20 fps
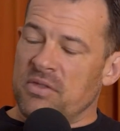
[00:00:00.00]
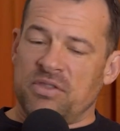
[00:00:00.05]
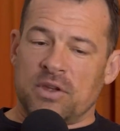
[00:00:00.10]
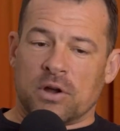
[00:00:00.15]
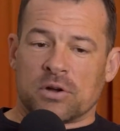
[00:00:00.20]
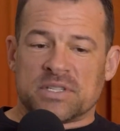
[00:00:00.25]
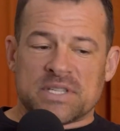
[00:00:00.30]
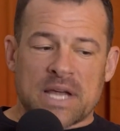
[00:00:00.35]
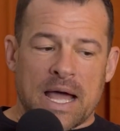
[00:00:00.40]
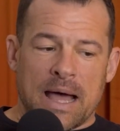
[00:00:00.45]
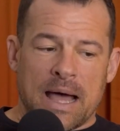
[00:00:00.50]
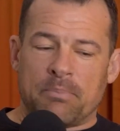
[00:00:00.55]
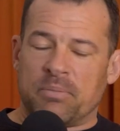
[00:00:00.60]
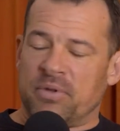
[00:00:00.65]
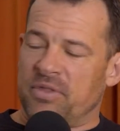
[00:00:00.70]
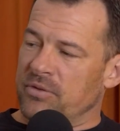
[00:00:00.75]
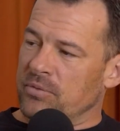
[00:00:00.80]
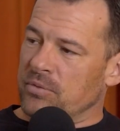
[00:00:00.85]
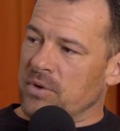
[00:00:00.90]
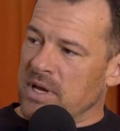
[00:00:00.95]
Their top
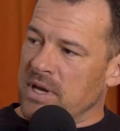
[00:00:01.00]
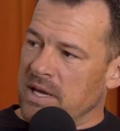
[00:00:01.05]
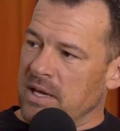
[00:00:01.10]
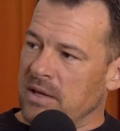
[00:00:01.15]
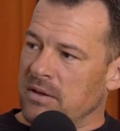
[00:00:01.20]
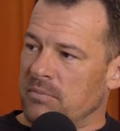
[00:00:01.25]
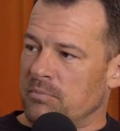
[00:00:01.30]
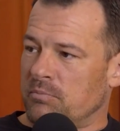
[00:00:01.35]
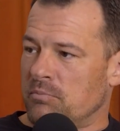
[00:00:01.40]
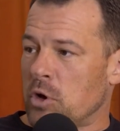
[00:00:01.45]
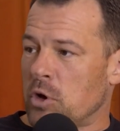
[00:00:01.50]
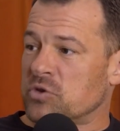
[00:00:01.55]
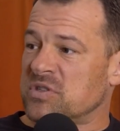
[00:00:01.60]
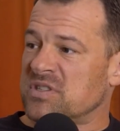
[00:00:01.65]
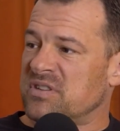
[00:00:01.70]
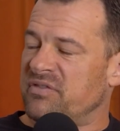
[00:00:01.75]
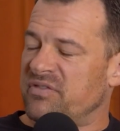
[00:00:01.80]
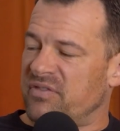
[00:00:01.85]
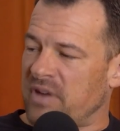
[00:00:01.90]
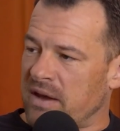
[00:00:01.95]
3
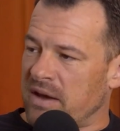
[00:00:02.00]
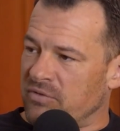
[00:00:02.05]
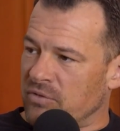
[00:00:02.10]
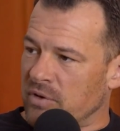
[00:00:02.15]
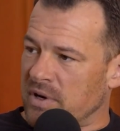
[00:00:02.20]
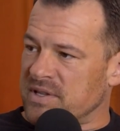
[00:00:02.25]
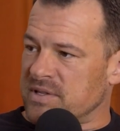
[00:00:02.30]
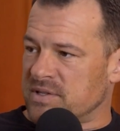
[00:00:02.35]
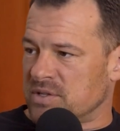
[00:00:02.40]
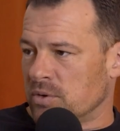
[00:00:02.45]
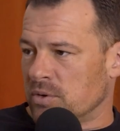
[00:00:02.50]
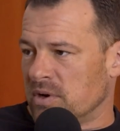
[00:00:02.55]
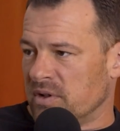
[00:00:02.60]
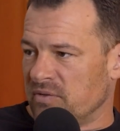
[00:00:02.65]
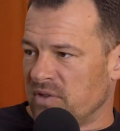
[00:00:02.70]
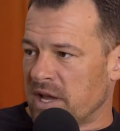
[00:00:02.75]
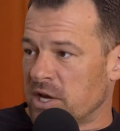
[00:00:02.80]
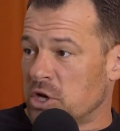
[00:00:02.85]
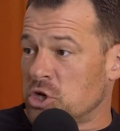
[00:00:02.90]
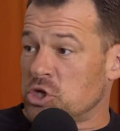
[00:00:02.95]
most favorite sort
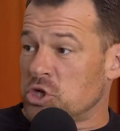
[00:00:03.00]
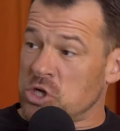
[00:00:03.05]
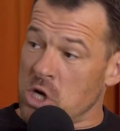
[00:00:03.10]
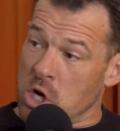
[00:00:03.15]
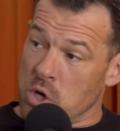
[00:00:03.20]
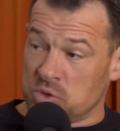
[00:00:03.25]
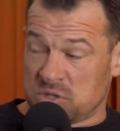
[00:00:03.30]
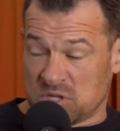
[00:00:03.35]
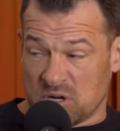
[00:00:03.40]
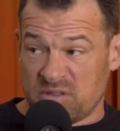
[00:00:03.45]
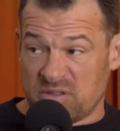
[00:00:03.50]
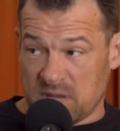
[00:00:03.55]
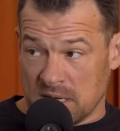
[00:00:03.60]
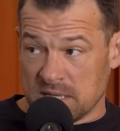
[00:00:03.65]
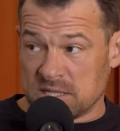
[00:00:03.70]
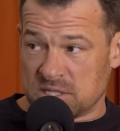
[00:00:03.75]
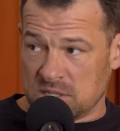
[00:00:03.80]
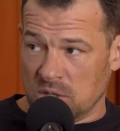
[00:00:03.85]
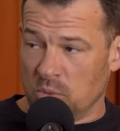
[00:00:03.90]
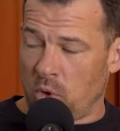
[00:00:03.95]
of like shows or
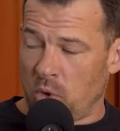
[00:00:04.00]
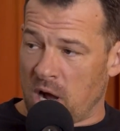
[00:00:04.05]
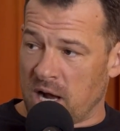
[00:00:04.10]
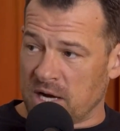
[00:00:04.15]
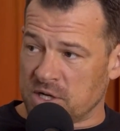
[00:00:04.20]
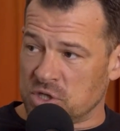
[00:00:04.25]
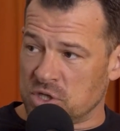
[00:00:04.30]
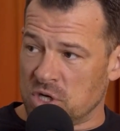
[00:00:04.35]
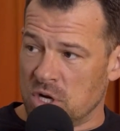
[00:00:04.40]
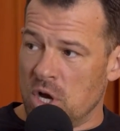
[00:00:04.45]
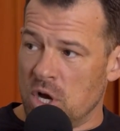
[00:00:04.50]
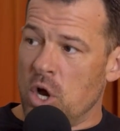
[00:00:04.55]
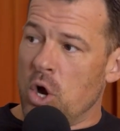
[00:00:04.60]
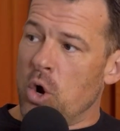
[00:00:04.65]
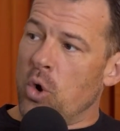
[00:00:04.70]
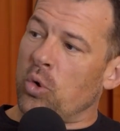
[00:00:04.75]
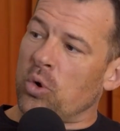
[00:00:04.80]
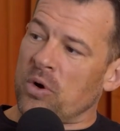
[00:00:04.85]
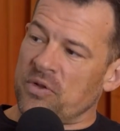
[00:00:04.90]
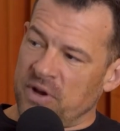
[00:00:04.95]
things to watch,
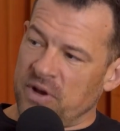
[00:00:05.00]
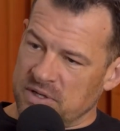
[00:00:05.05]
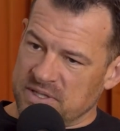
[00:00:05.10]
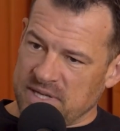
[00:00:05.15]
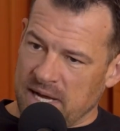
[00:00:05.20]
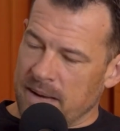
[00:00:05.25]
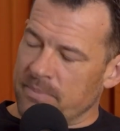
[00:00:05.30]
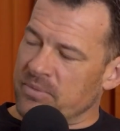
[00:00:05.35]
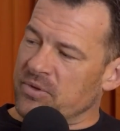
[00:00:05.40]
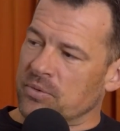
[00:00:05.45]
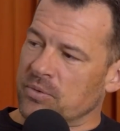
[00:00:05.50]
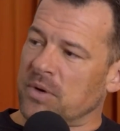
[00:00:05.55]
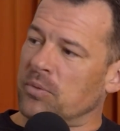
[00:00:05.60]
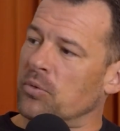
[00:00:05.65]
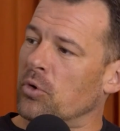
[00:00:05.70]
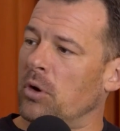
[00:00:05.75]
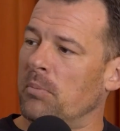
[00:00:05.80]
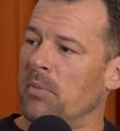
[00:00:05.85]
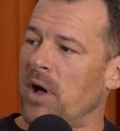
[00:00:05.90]
or their top 3 role